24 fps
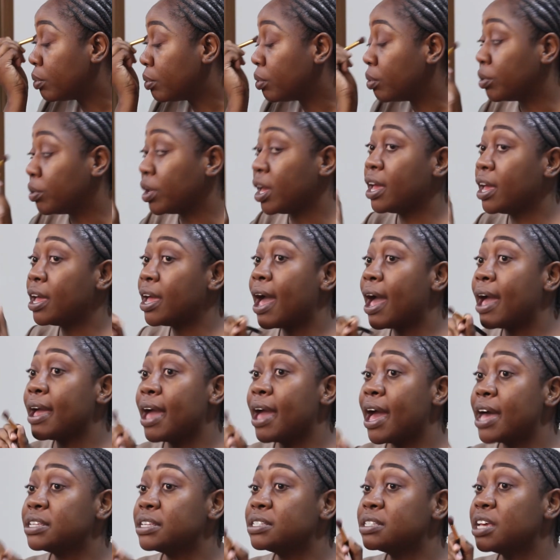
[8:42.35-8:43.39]
Okay, I
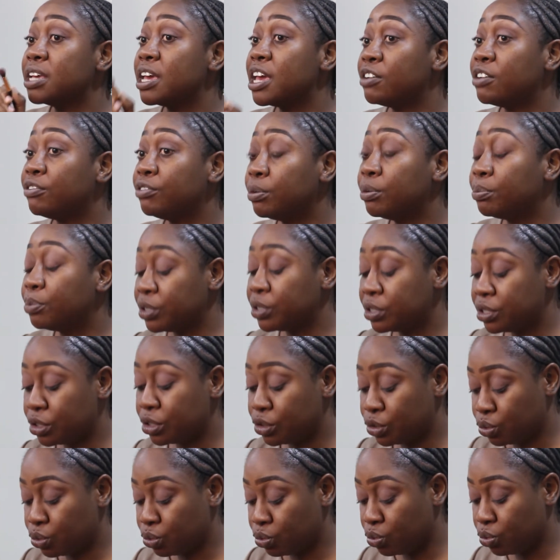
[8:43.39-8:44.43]
asked everybody
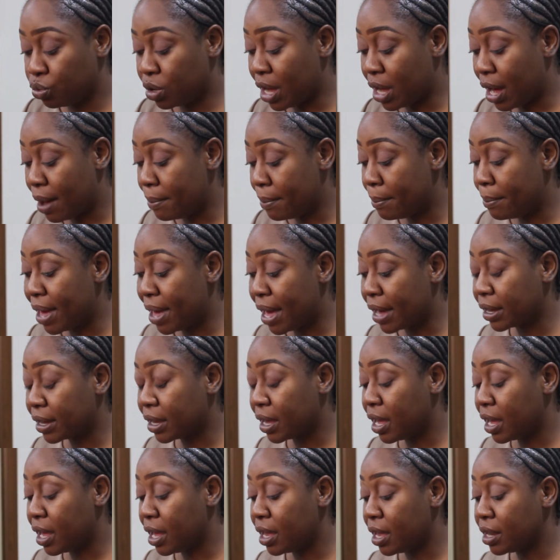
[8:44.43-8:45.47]
to come back
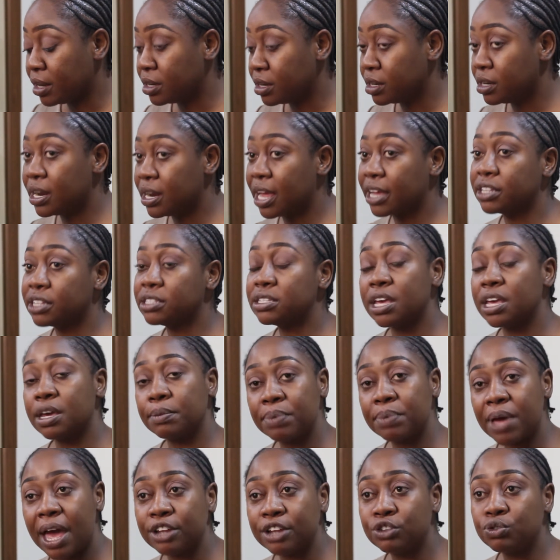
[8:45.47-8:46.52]
and like
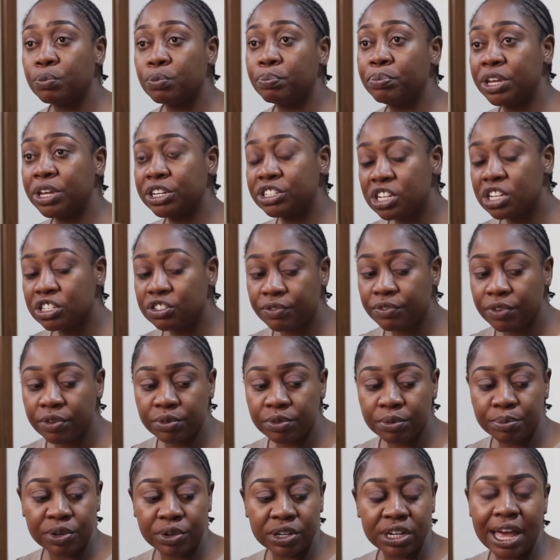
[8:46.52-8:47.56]
I took pictures of
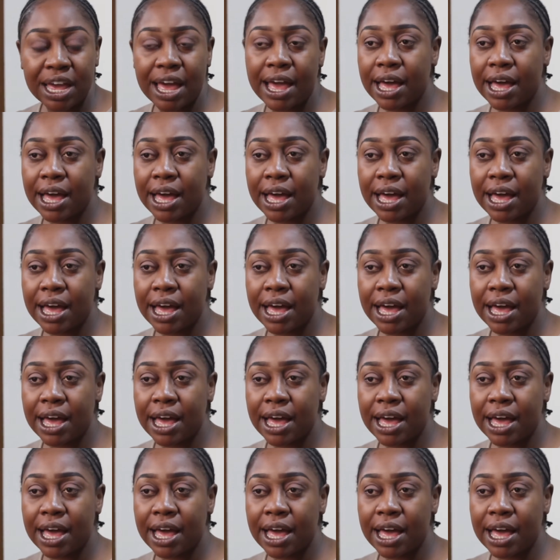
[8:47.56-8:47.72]
everybody.